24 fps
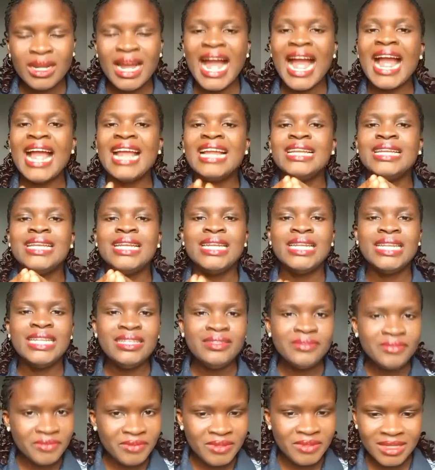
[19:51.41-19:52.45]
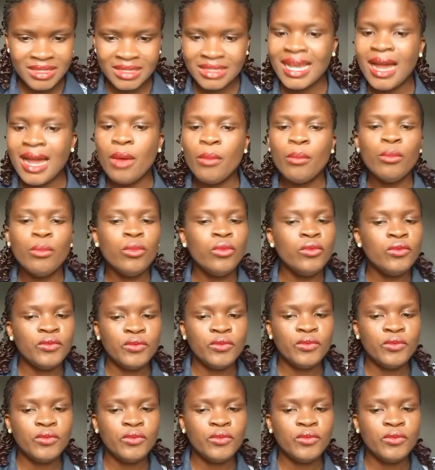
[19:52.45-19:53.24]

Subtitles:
I leave it and move